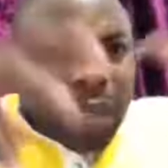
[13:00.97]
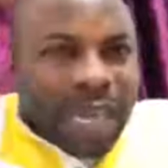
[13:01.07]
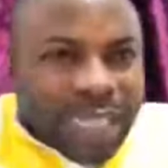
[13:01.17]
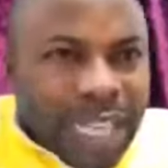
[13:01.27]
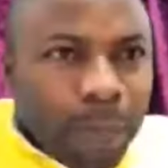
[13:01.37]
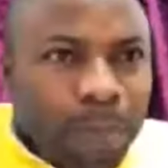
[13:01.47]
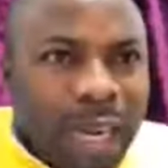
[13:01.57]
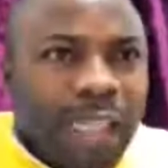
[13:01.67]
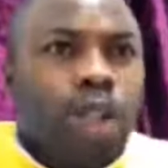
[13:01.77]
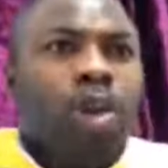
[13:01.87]
get a
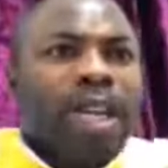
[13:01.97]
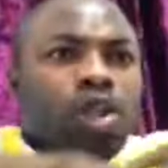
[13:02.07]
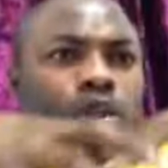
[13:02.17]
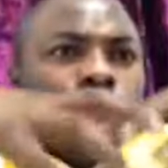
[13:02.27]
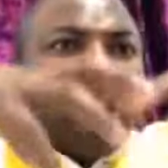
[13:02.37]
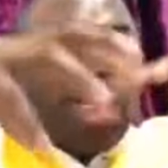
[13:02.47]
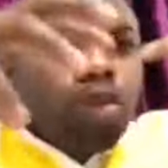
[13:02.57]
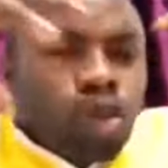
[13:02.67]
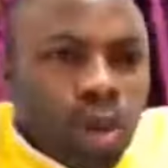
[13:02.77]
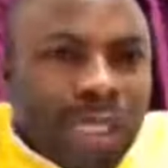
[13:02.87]
place. You need to
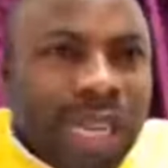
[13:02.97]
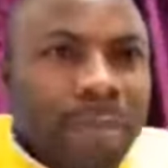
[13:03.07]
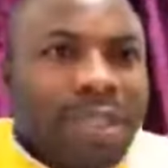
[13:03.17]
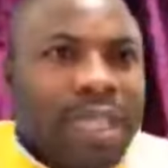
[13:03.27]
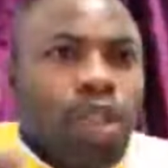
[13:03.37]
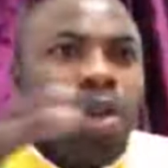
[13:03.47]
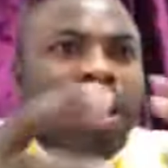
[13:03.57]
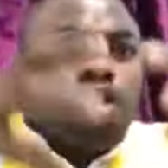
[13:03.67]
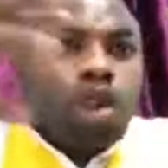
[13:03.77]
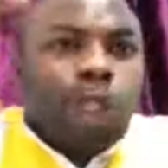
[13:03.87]
do something. You
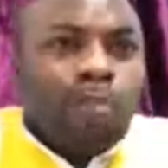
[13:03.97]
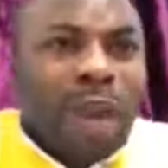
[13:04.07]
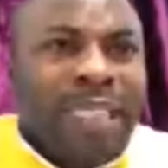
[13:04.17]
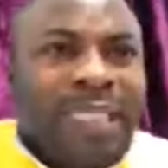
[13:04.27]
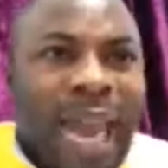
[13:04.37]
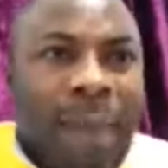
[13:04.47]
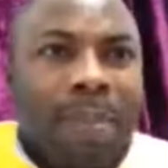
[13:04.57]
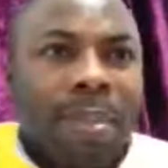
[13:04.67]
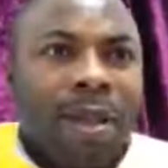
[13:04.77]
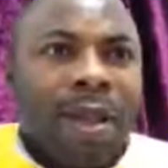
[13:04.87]
need to spend time.
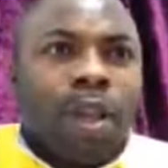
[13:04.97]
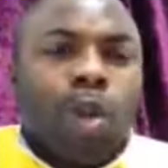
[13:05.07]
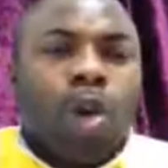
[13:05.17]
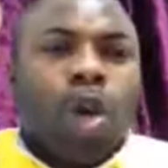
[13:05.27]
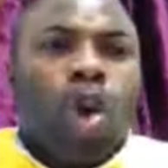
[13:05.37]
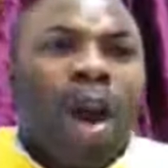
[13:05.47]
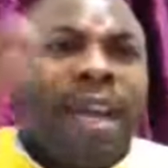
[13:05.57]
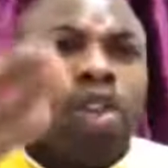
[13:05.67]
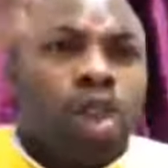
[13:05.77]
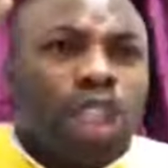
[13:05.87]
So
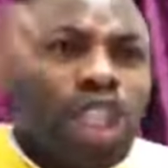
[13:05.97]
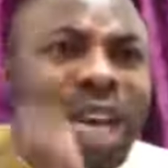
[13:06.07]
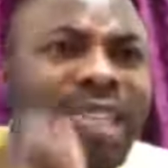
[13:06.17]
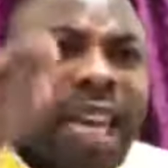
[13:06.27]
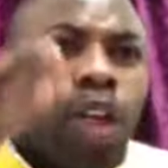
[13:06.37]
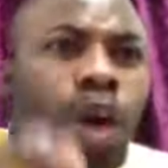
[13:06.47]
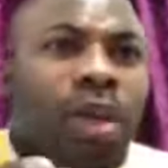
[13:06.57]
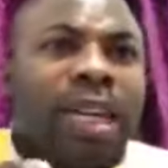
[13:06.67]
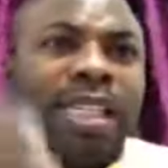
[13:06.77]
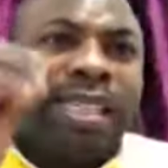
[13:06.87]
going to church
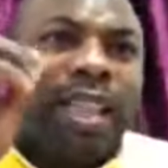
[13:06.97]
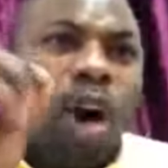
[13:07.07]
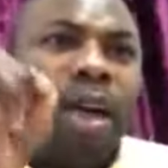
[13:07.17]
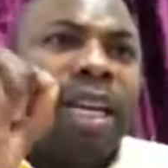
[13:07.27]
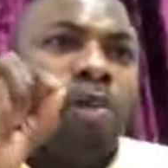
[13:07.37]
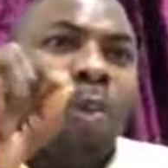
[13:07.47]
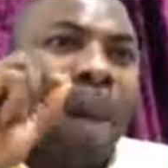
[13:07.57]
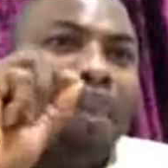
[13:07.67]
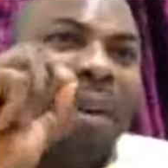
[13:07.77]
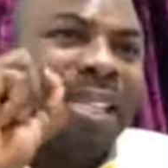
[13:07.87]
alone is only
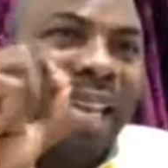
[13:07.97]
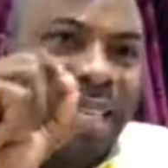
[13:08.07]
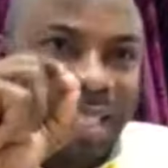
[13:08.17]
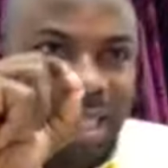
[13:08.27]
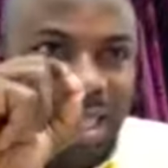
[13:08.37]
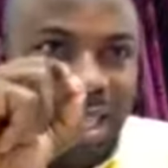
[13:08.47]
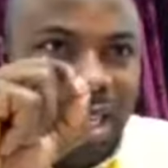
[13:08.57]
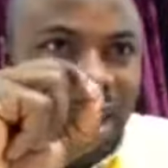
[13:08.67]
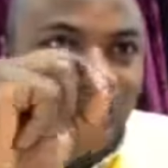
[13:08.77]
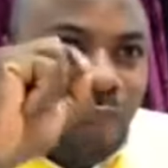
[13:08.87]
1%
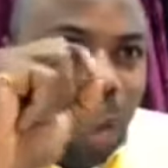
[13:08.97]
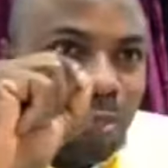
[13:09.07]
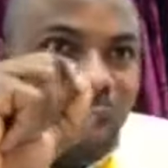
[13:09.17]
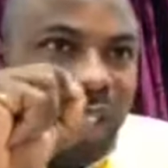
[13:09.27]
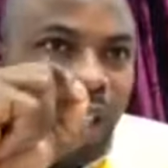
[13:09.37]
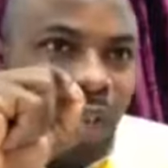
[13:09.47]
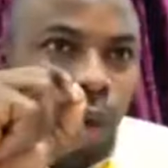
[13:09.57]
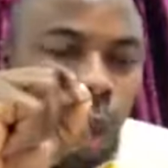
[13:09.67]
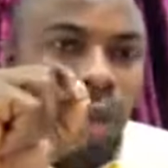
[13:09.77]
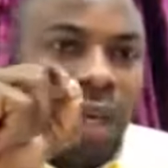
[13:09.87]
of the presence of
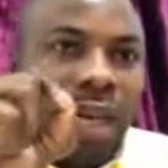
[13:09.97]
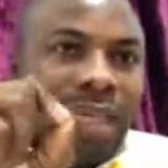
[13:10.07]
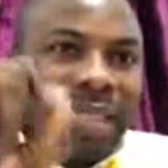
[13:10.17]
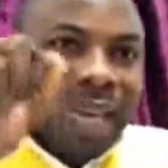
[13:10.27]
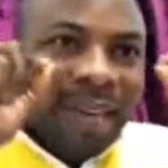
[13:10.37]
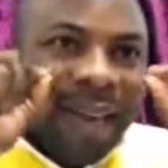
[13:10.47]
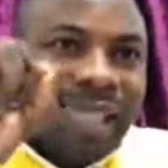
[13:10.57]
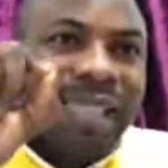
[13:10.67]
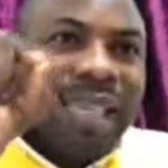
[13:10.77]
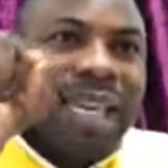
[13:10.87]
God. The
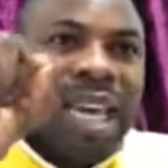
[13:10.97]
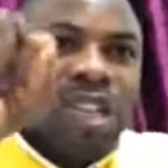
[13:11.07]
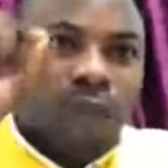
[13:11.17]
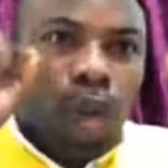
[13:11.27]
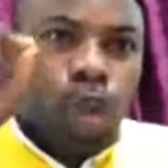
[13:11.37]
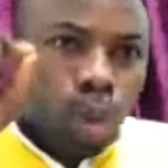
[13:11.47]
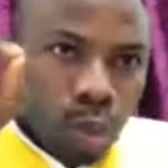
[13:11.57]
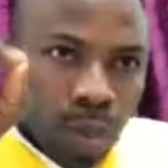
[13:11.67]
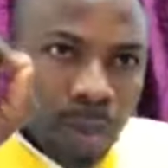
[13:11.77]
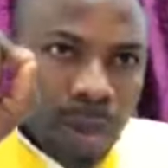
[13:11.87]
rest is for
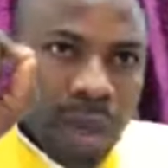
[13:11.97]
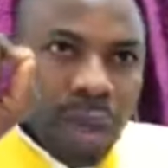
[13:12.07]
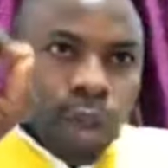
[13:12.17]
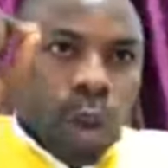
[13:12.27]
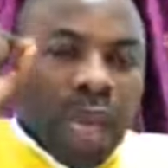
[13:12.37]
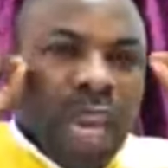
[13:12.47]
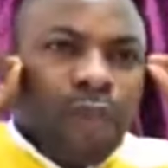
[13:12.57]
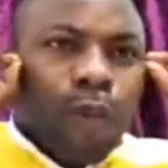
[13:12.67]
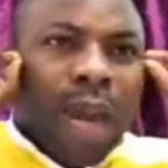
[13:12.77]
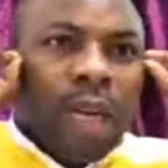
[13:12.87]
you. So if
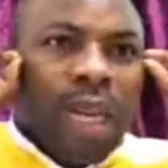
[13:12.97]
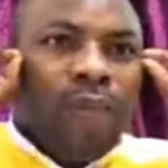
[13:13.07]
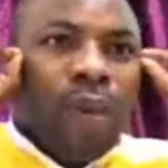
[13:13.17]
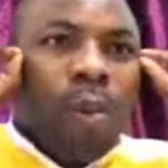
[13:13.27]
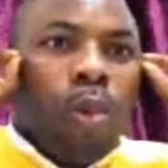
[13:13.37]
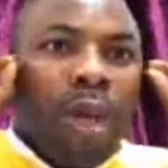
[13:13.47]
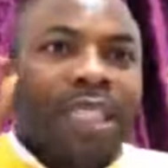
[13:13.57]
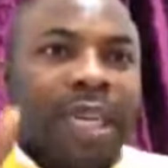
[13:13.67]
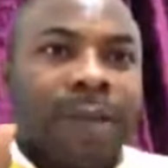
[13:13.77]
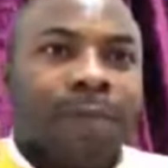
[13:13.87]
you are if you are
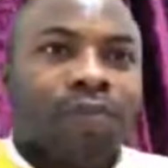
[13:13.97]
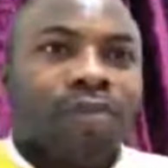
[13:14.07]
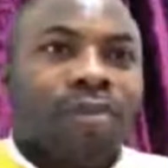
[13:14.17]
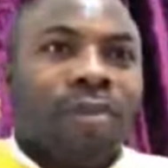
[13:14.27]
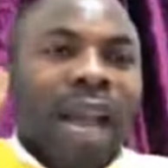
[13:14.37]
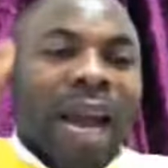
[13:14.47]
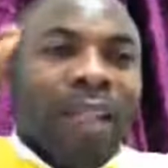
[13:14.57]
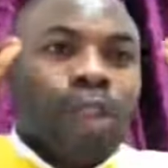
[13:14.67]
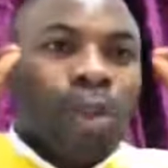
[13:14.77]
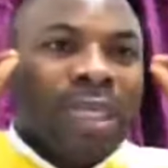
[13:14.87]
watching
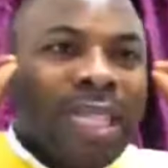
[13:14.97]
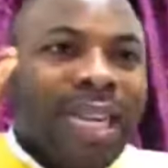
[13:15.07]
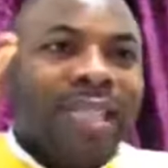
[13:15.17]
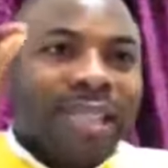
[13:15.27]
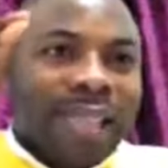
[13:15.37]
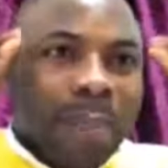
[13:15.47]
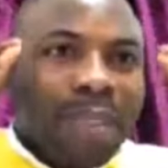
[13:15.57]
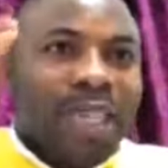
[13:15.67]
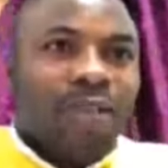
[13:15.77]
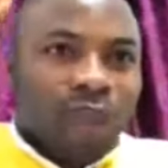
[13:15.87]
and you need
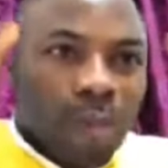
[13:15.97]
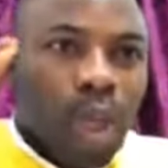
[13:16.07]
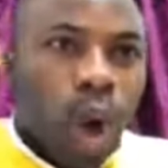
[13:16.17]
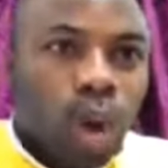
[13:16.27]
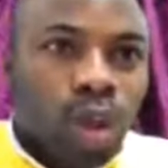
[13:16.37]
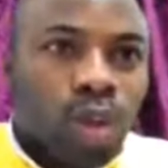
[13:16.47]
something from God